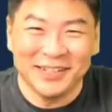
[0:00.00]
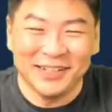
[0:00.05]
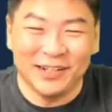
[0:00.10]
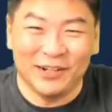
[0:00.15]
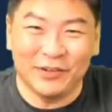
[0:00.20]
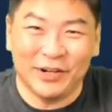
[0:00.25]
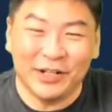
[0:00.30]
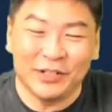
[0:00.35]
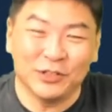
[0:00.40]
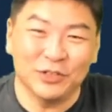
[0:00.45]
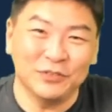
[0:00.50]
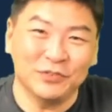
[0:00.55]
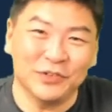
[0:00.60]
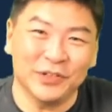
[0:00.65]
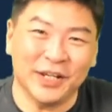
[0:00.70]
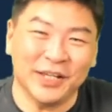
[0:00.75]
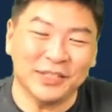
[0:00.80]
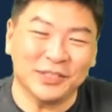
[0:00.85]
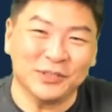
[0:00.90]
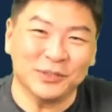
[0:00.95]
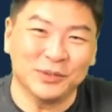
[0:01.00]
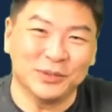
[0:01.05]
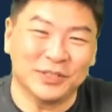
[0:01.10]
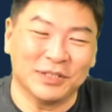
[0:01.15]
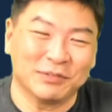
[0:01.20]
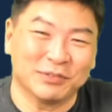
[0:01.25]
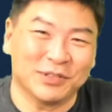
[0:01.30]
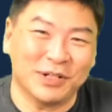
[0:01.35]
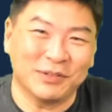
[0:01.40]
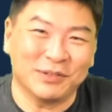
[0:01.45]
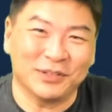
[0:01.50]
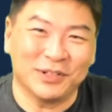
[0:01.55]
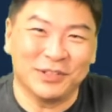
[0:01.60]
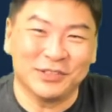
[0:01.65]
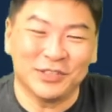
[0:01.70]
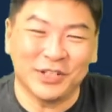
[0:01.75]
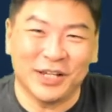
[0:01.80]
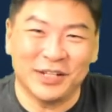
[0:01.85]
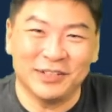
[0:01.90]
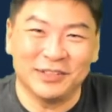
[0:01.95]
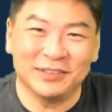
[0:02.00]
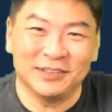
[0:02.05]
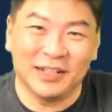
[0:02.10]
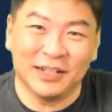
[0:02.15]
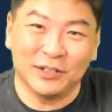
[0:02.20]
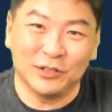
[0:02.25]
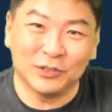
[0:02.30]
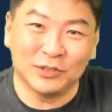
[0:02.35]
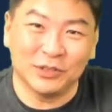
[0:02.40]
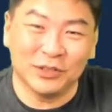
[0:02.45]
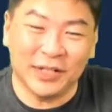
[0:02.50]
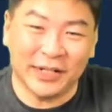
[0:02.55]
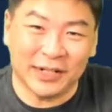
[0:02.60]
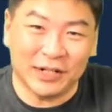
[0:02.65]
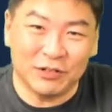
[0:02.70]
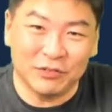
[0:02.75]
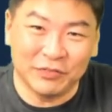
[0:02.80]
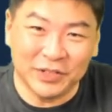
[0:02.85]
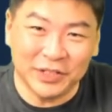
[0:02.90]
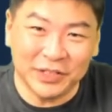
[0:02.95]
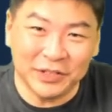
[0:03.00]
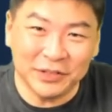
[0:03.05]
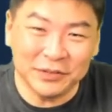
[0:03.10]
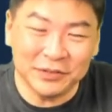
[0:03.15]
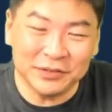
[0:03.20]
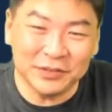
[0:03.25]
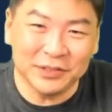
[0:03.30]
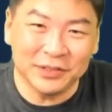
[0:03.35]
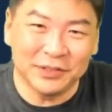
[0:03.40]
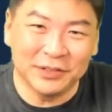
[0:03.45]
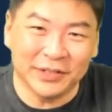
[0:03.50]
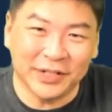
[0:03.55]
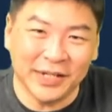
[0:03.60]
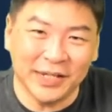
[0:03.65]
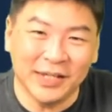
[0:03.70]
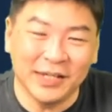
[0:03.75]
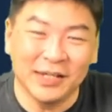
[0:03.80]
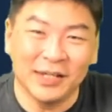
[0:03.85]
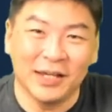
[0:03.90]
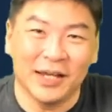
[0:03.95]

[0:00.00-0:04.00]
Alright, don't forget to subscribe to our channel and also like our videos, okay?